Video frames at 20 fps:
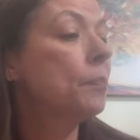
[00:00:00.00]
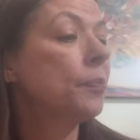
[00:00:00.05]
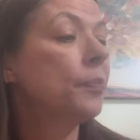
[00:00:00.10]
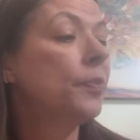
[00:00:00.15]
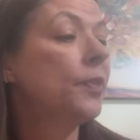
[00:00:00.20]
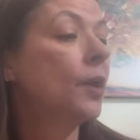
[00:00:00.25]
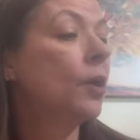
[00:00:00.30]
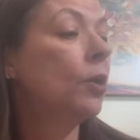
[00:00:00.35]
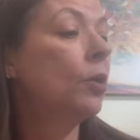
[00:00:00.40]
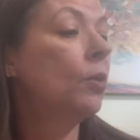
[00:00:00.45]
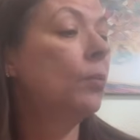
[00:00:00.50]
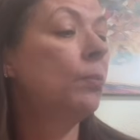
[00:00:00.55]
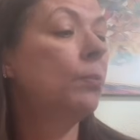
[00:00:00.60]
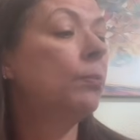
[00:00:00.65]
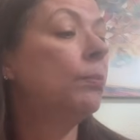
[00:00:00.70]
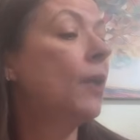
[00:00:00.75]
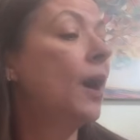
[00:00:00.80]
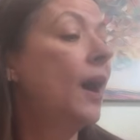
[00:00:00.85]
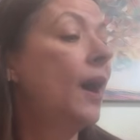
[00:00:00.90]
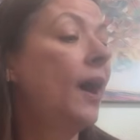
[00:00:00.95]
Nope.
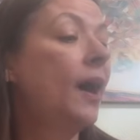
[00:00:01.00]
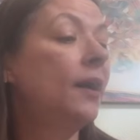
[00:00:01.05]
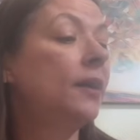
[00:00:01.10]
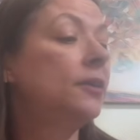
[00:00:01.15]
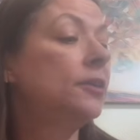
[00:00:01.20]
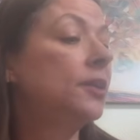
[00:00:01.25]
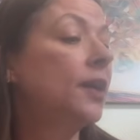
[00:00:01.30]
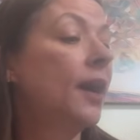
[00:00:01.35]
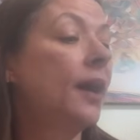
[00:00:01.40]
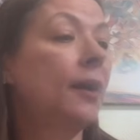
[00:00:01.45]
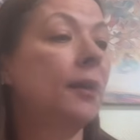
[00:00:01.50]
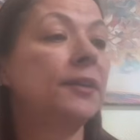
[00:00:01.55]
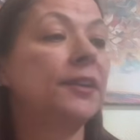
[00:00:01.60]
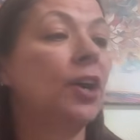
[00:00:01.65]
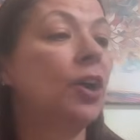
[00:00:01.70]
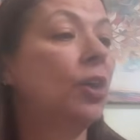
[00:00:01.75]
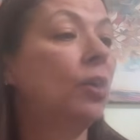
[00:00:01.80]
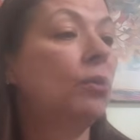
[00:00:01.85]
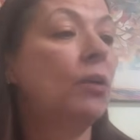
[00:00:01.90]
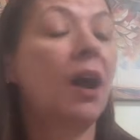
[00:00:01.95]

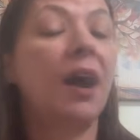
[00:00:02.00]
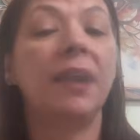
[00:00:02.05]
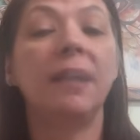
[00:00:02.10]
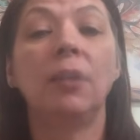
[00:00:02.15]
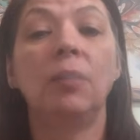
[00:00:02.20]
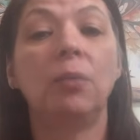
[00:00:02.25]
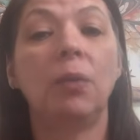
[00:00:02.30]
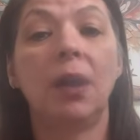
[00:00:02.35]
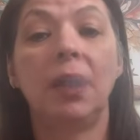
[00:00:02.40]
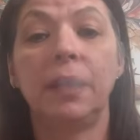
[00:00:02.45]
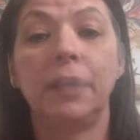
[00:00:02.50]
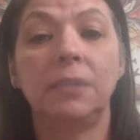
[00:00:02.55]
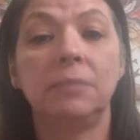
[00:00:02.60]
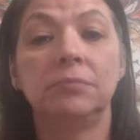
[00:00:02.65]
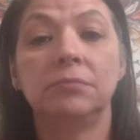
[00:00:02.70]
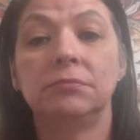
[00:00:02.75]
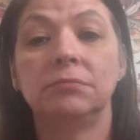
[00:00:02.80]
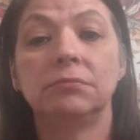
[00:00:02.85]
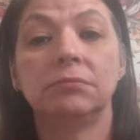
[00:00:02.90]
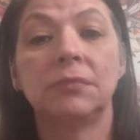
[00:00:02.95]
No, I don't want it.
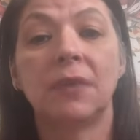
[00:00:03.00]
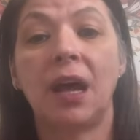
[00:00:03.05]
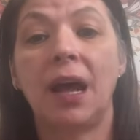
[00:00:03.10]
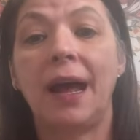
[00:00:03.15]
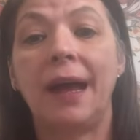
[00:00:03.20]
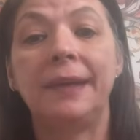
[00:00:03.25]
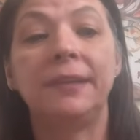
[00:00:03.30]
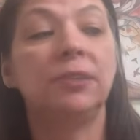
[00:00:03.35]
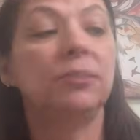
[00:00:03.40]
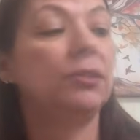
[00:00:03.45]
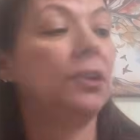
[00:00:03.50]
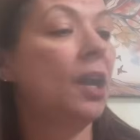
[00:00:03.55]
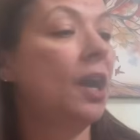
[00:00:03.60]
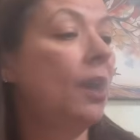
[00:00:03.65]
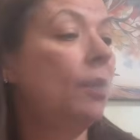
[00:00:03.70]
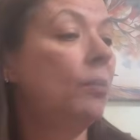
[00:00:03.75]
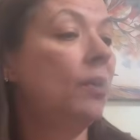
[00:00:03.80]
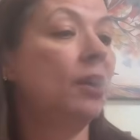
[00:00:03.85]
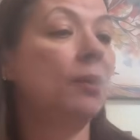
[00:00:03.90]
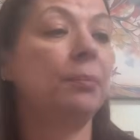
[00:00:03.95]
I do
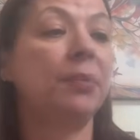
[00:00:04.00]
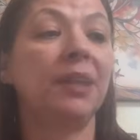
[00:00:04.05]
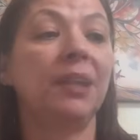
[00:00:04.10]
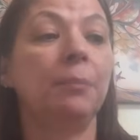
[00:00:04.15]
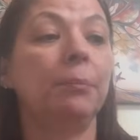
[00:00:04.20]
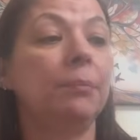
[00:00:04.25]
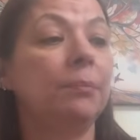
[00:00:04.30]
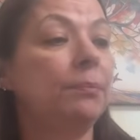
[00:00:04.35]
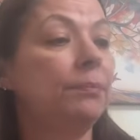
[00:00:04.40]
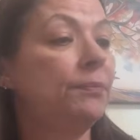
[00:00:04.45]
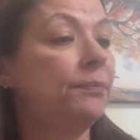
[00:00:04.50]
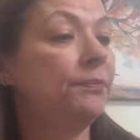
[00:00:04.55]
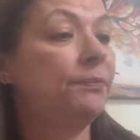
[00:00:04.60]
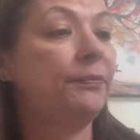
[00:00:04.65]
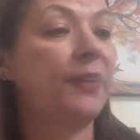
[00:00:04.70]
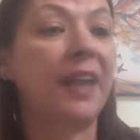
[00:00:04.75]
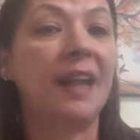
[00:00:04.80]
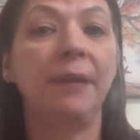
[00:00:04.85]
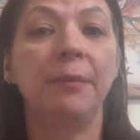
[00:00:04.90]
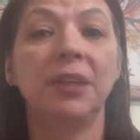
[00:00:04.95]
not want to be
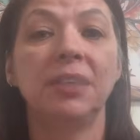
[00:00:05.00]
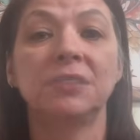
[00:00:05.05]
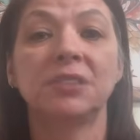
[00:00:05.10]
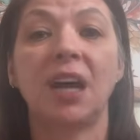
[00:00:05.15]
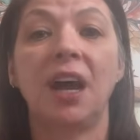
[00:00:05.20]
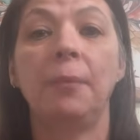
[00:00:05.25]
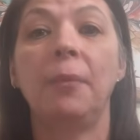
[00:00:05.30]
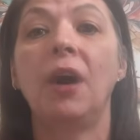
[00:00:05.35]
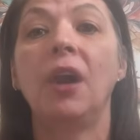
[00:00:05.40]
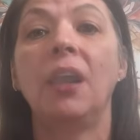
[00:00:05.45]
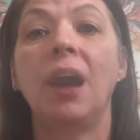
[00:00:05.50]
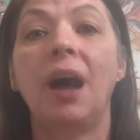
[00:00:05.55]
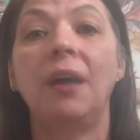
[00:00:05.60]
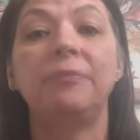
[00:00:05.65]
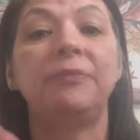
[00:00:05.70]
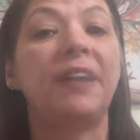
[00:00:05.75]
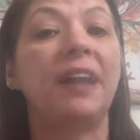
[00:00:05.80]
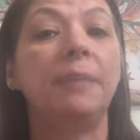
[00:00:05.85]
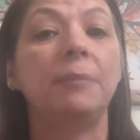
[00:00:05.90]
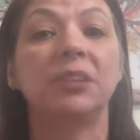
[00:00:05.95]
famous.
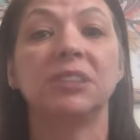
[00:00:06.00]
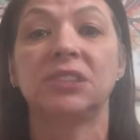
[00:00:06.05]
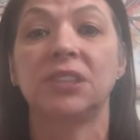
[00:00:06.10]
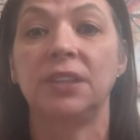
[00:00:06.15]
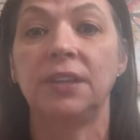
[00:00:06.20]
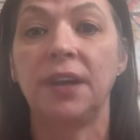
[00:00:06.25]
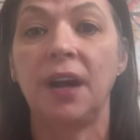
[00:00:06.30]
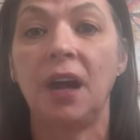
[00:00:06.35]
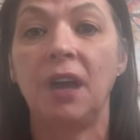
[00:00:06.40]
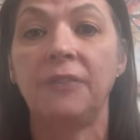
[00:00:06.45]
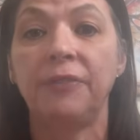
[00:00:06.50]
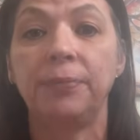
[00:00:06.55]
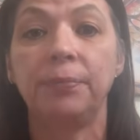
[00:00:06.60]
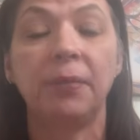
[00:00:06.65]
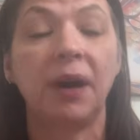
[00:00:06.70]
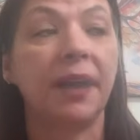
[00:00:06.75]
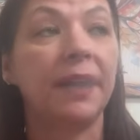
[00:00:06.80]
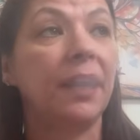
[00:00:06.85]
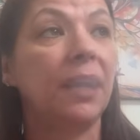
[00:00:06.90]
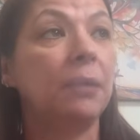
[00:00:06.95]
I'm famous enough.
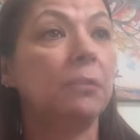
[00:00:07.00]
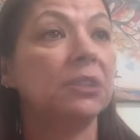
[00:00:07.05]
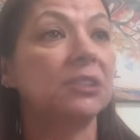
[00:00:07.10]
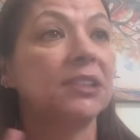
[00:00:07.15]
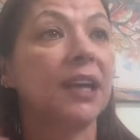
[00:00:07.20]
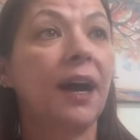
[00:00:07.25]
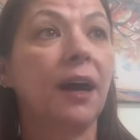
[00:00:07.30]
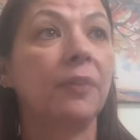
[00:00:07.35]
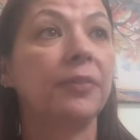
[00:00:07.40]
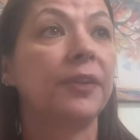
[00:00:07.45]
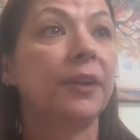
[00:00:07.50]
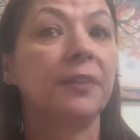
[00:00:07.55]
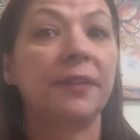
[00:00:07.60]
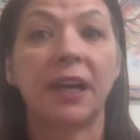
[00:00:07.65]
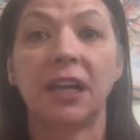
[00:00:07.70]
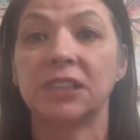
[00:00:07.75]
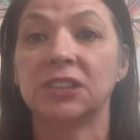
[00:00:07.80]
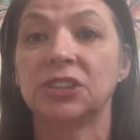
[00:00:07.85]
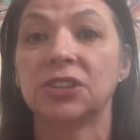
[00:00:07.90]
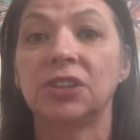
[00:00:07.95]
My name is out there.
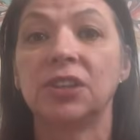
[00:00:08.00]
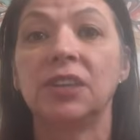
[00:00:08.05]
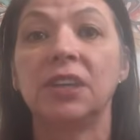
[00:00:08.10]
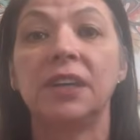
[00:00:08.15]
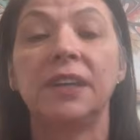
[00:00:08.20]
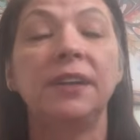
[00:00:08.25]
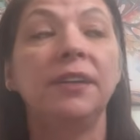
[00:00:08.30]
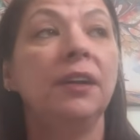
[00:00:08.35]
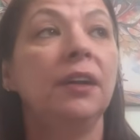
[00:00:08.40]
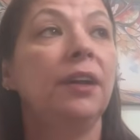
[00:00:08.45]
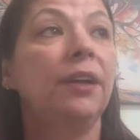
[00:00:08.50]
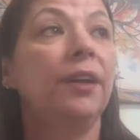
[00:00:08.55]
That's good.